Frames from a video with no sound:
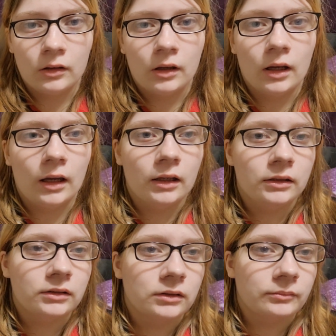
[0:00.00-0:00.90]
And
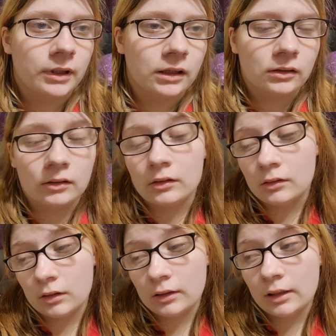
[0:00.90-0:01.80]

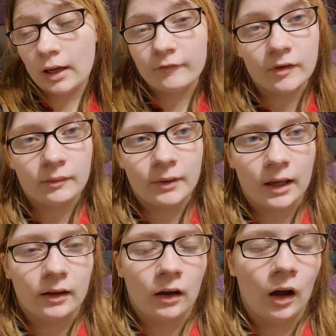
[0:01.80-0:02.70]
then after that we
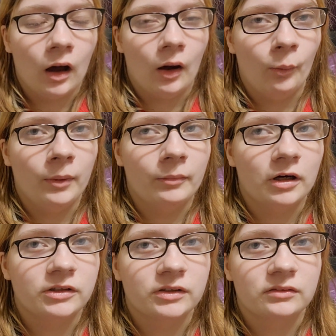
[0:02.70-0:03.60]
opened
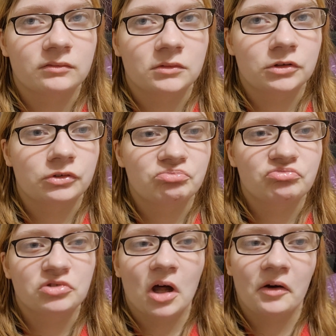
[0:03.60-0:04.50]
presents
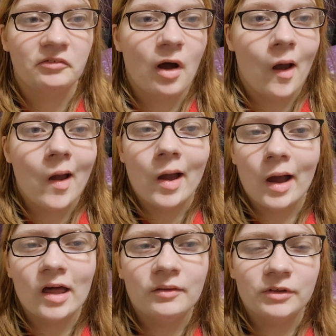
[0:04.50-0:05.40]
stuff,
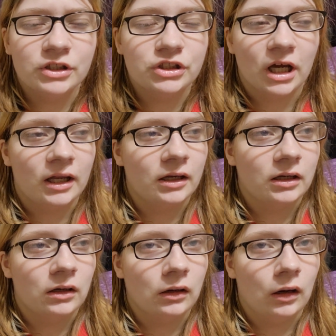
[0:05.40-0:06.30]
and then we just chatted.